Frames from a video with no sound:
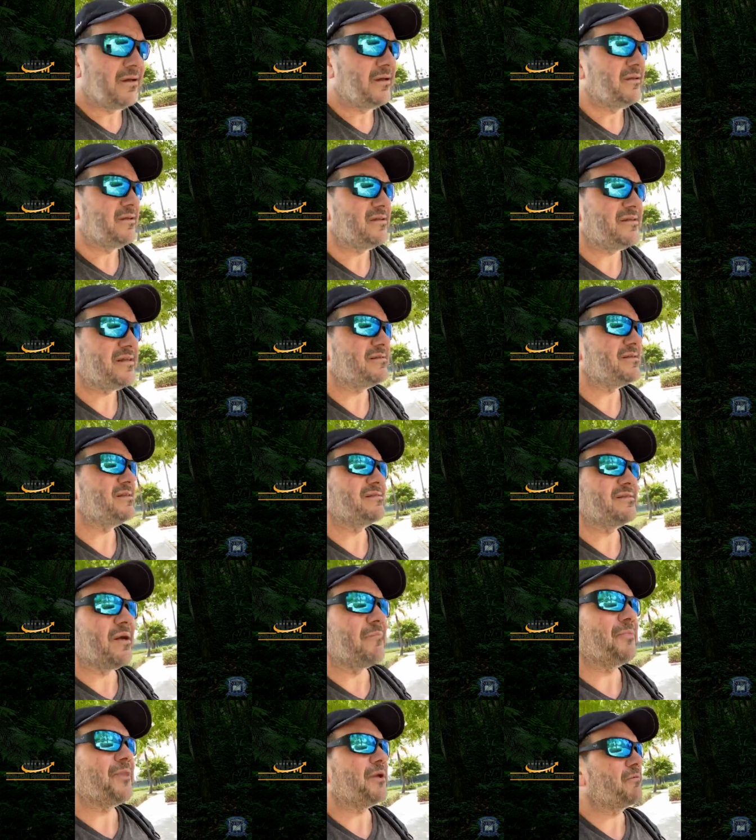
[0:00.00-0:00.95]
This isn't
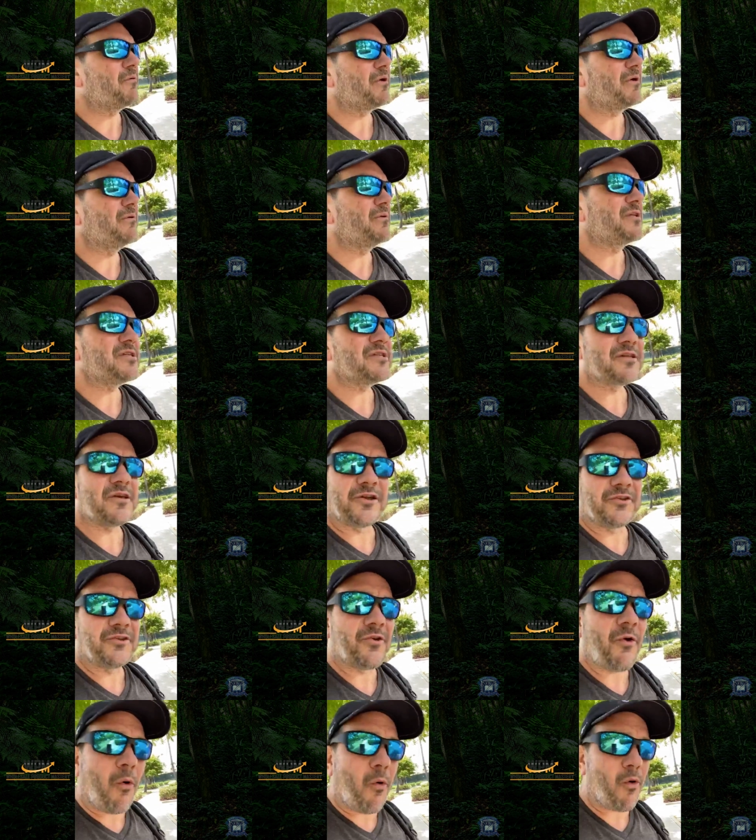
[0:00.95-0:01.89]
something we're just going to
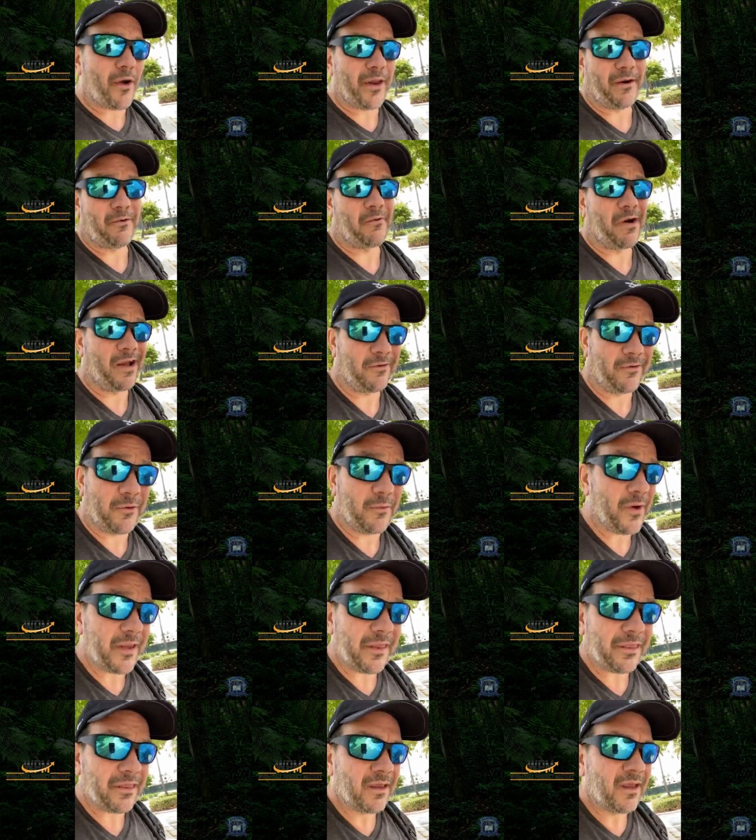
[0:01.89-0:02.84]
toy around
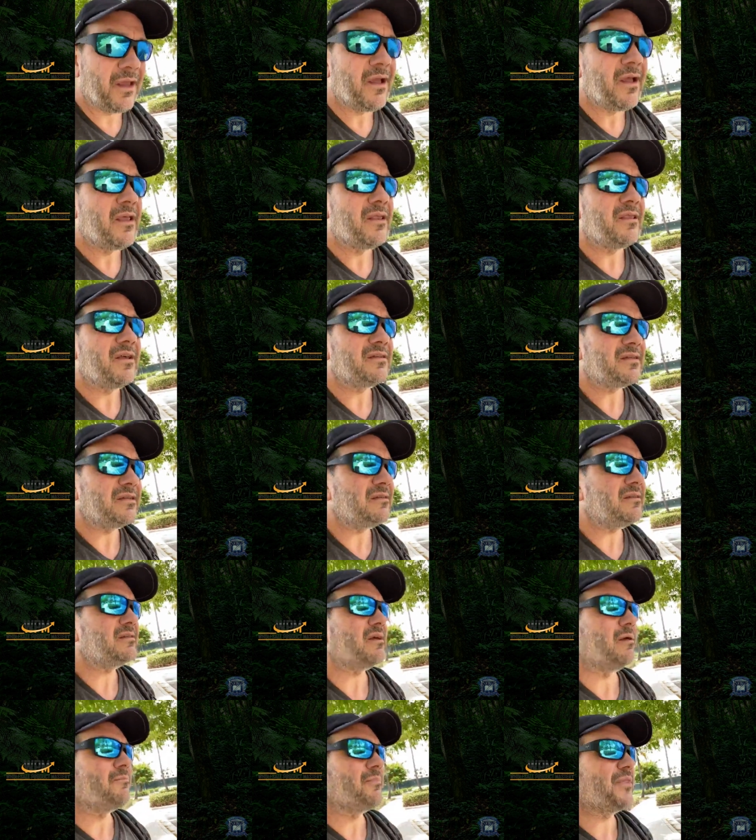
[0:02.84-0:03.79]
with. This is
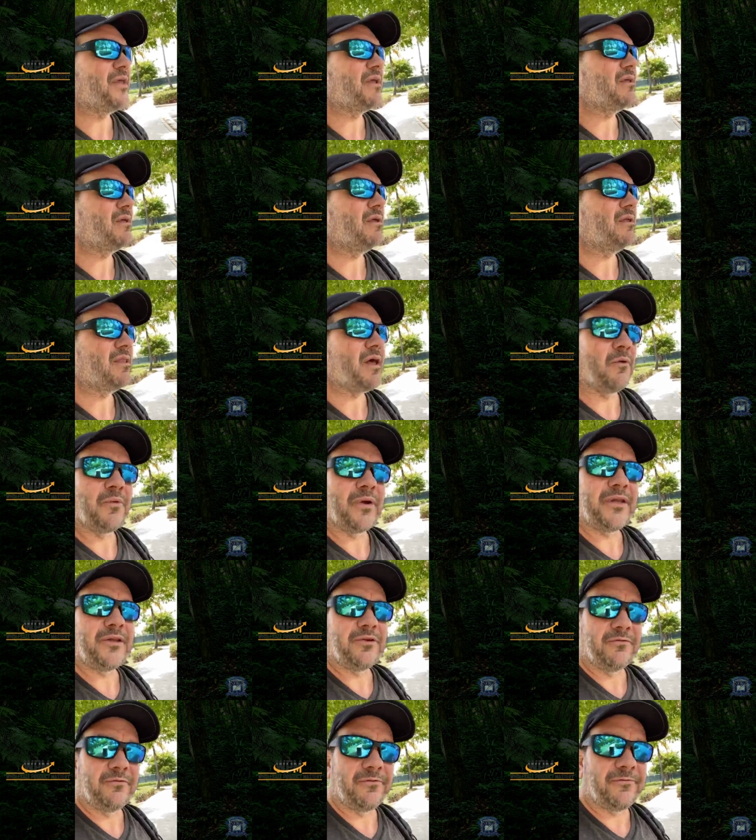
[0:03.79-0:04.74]
something that we
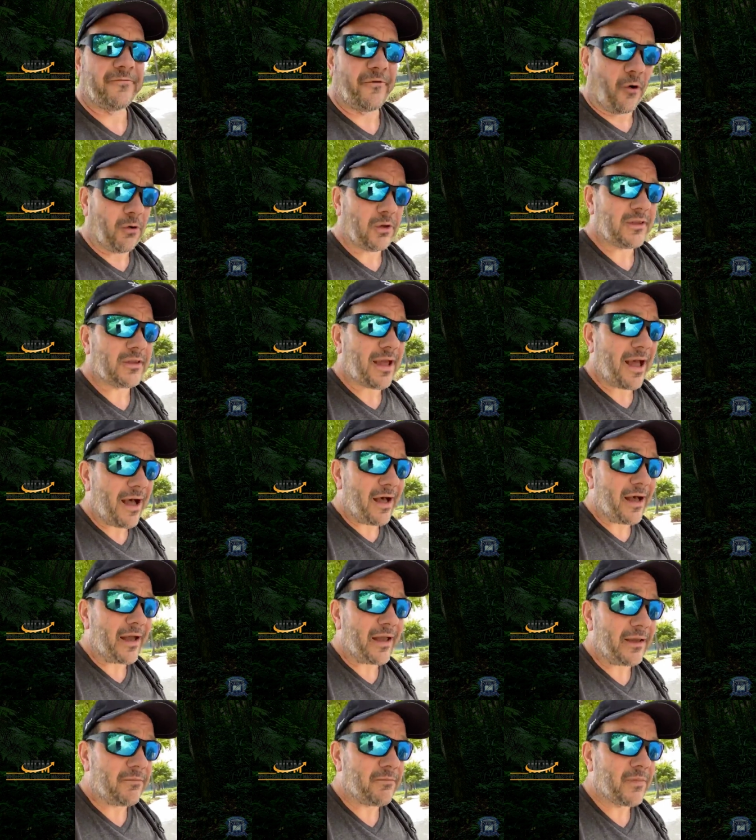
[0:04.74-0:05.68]
do
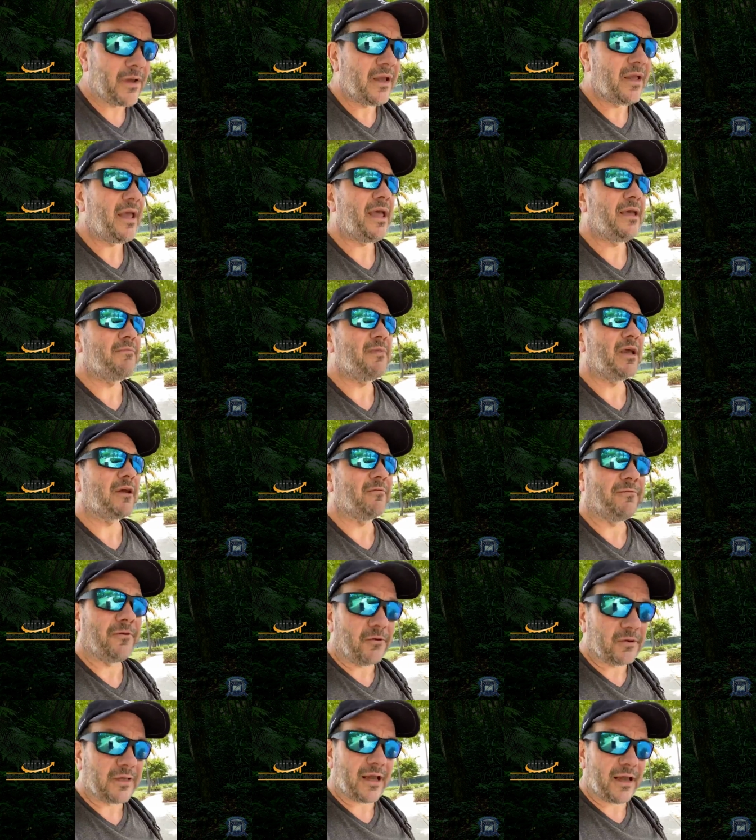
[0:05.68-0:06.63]
full-time and make a
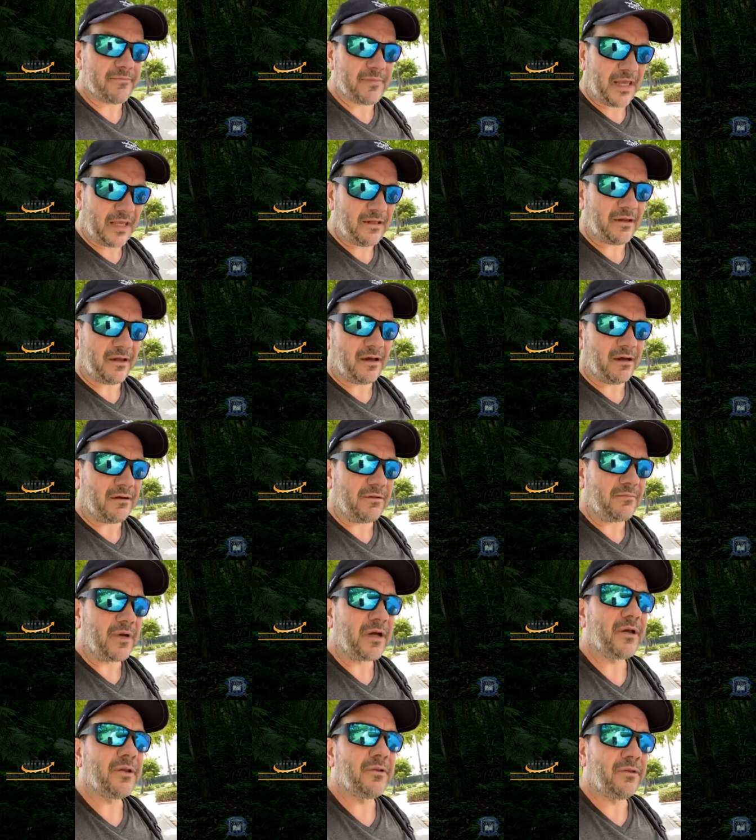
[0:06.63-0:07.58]
full-time
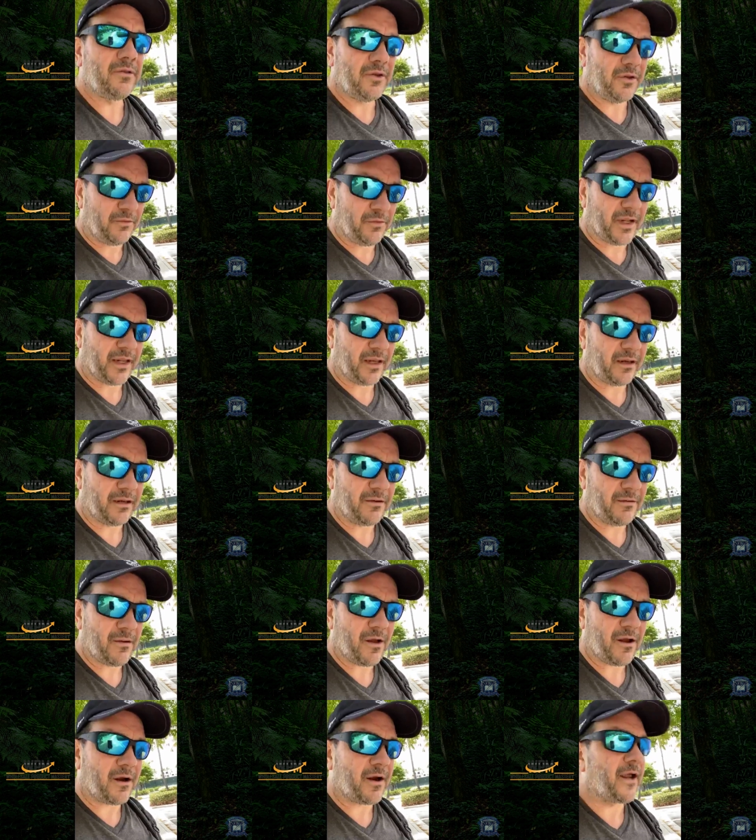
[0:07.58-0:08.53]
income doing,
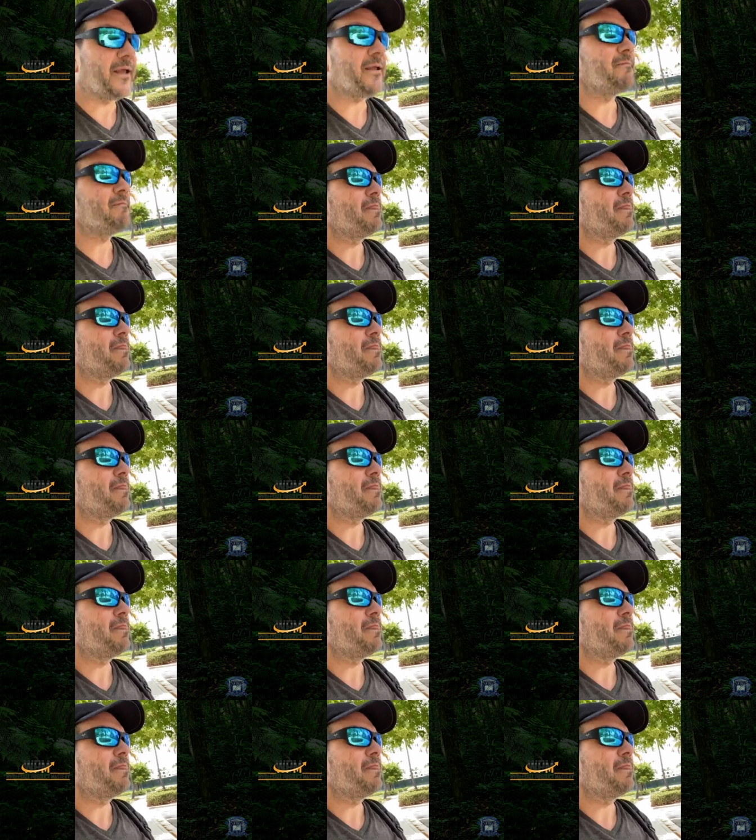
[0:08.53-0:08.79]
all right?